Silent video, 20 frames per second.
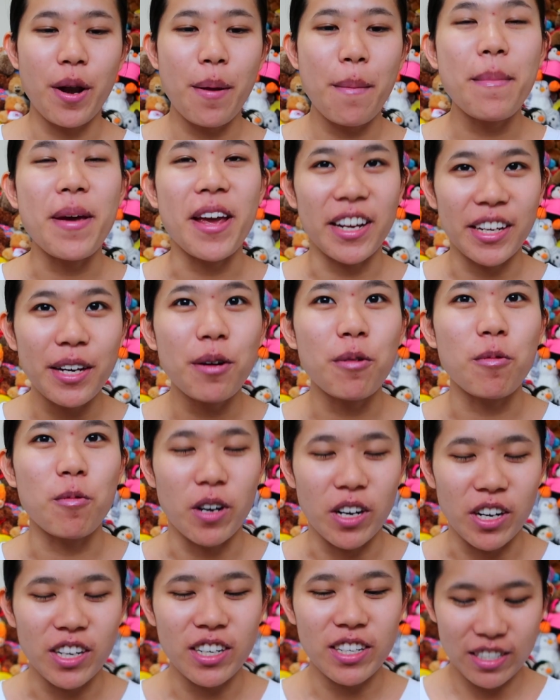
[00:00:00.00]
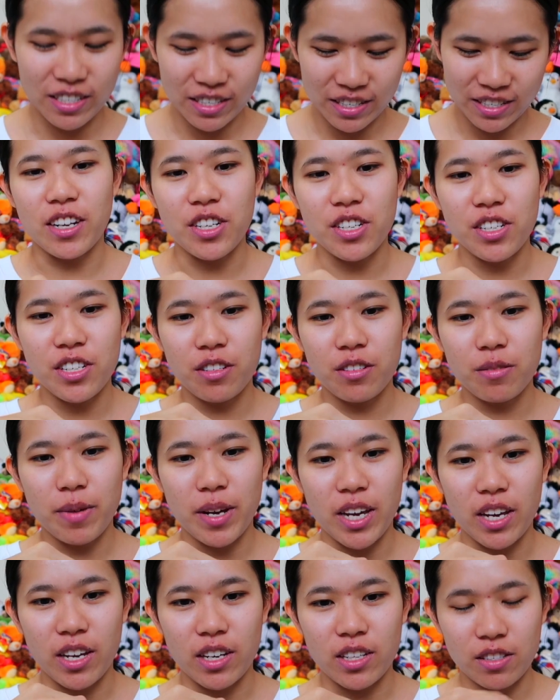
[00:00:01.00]
gonna make it work. I just use
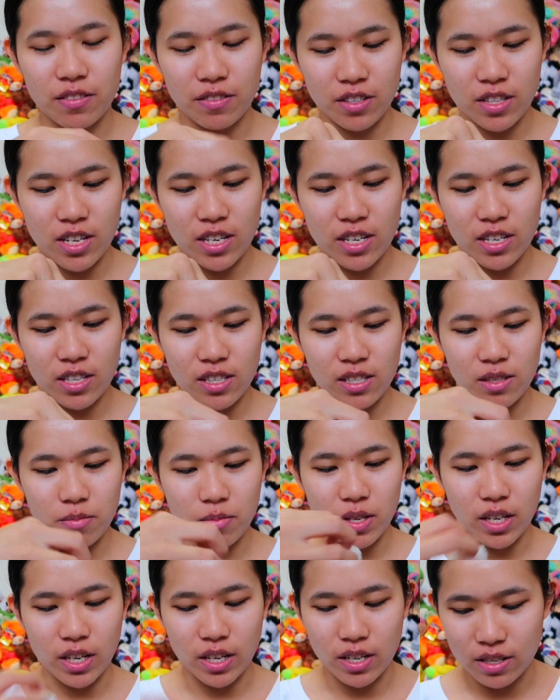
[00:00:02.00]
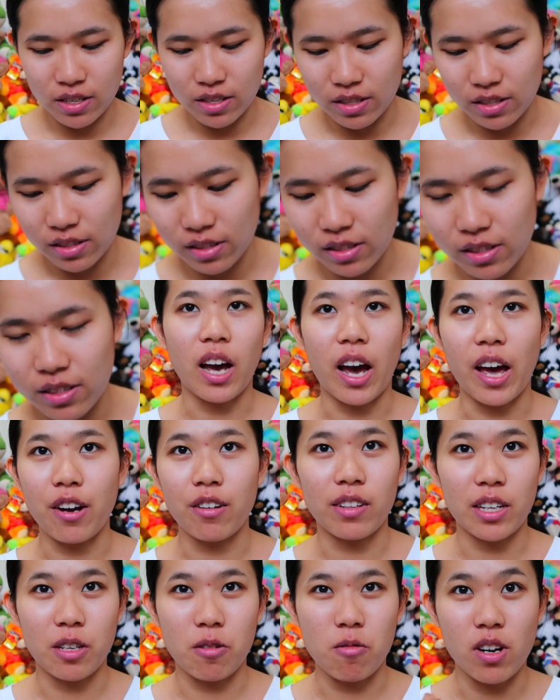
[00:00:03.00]
my hands for this because I
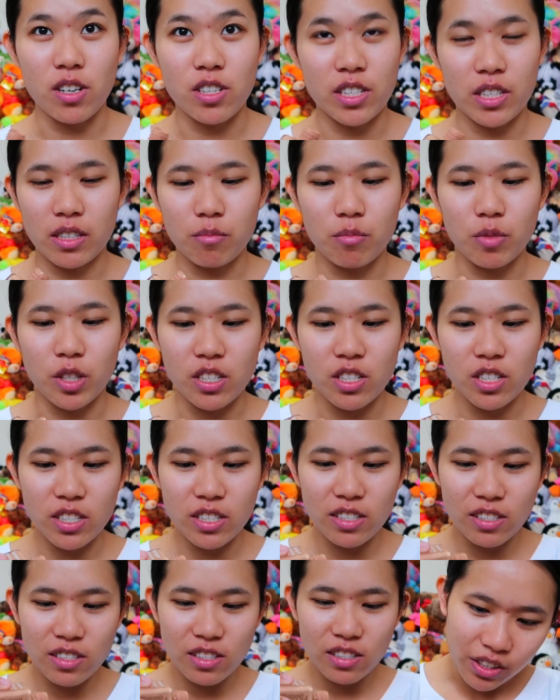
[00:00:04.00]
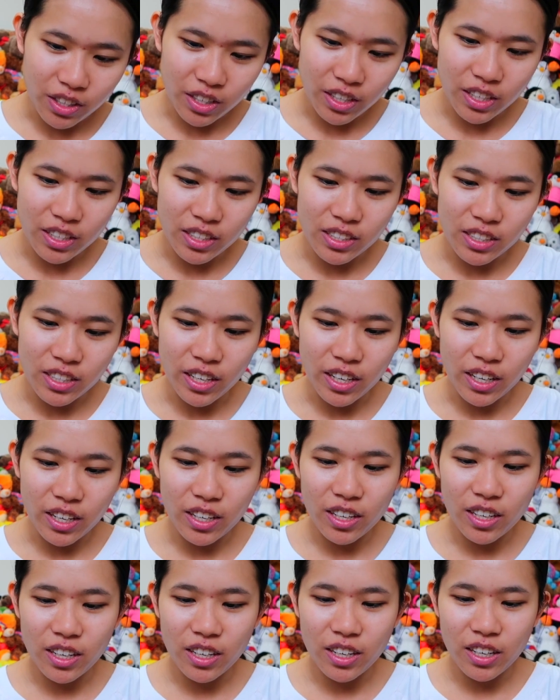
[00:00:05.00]
don't like washing brushes. I'm gonna take